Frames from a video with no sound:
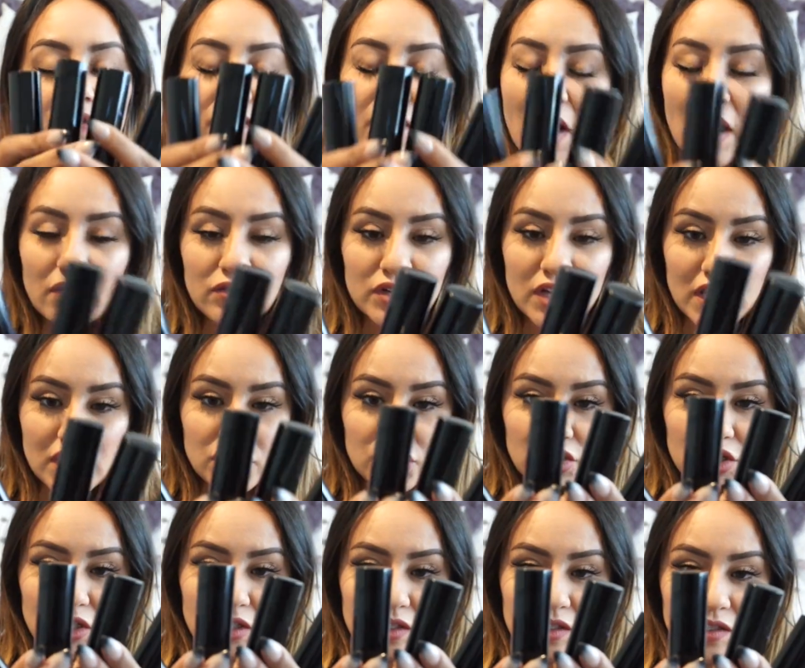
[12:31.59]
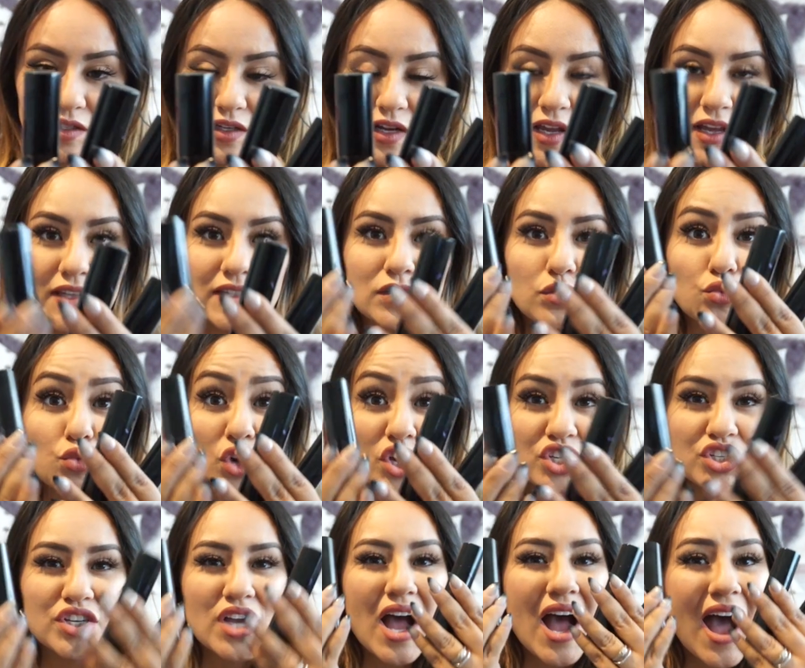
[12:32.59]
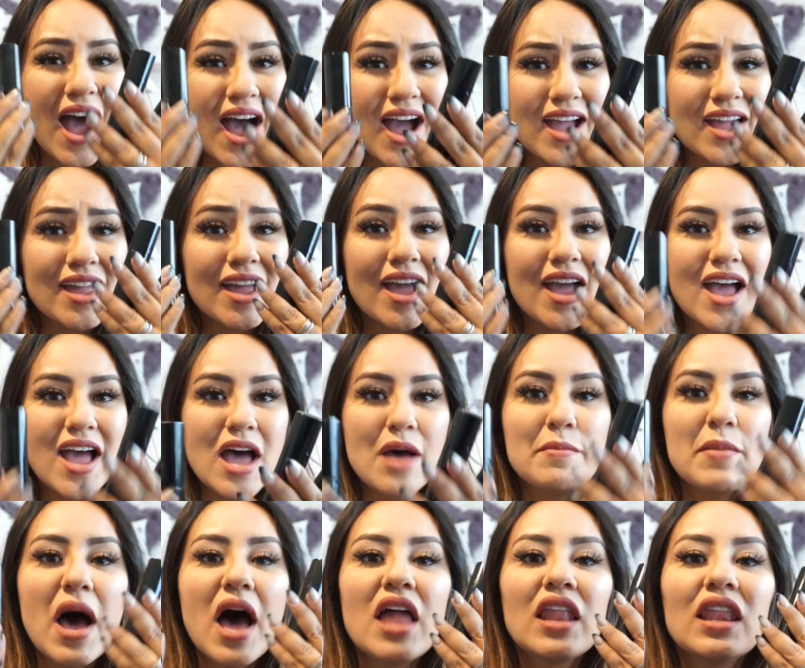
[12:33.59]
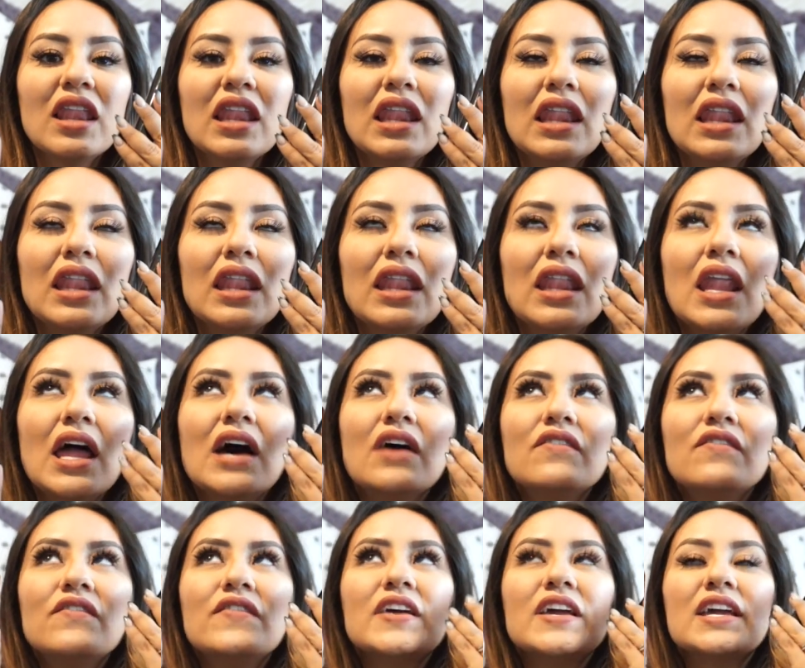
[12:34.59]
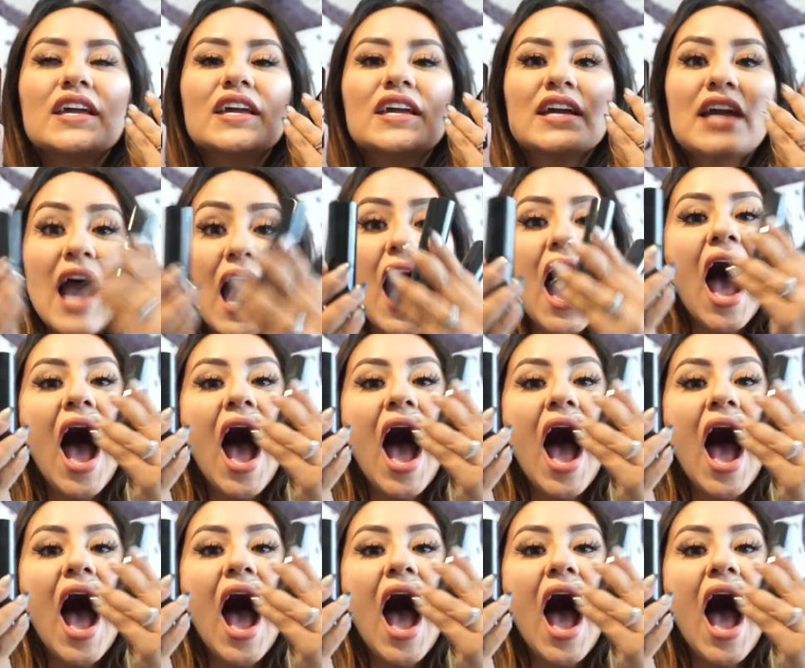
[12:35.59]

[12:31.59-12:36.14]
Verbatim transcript: foundation sticks, which I am loving.